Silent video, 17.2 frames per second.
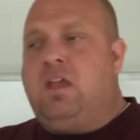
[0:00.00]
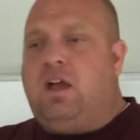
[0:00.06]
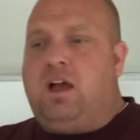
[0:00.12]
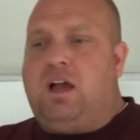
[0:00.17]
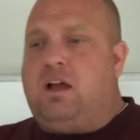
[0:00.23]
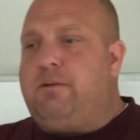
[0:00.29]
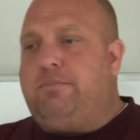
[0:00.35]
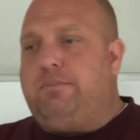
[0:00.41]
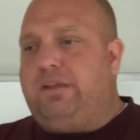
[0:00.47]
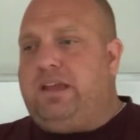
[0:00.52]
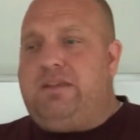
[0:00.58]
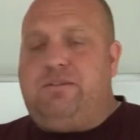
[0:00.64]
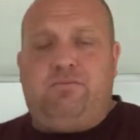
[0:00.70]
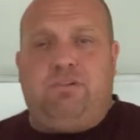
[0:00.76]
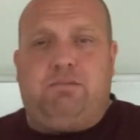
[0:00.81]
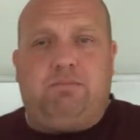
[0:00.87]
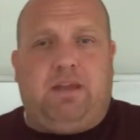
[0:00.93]

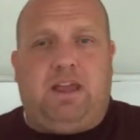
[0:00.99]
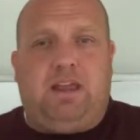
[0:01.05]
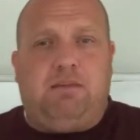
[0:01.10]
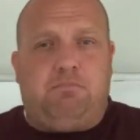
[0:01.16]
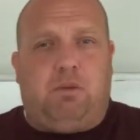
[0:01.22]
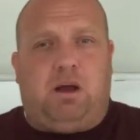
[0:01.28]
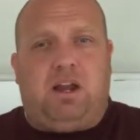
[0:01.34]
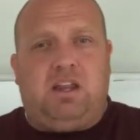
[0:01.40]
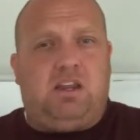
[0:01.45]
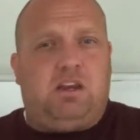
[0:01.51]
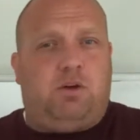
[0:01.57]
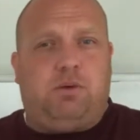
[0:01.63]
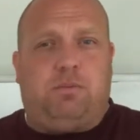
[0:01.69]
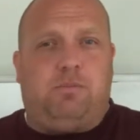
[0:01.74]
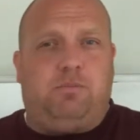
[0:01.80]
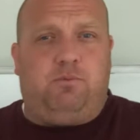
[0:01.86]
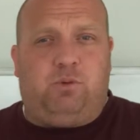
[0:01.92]
And we made money,
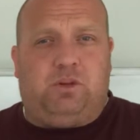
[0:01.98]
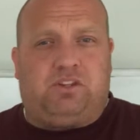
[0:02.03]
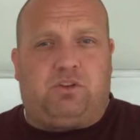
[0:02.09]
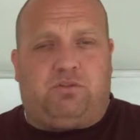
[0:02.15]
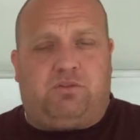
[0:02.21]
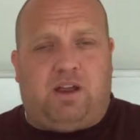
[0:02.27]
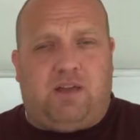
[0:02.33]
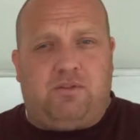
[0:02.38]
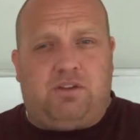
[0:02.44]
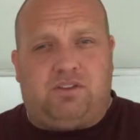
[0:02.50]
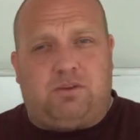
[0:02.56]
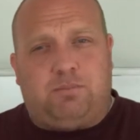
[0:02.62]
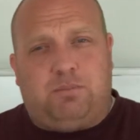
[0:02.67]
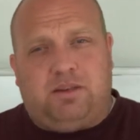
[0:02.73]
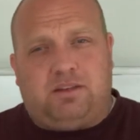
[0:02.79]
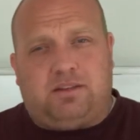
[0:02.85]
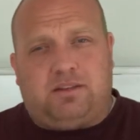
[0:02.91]
we survived as a
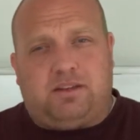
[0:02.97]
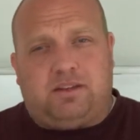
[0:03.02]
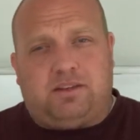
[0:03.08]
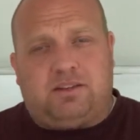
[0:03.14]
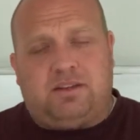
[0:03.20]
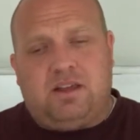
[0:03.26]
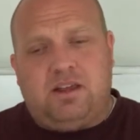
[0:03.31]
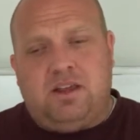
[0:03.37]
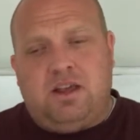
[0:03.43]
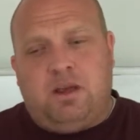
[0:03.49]
business,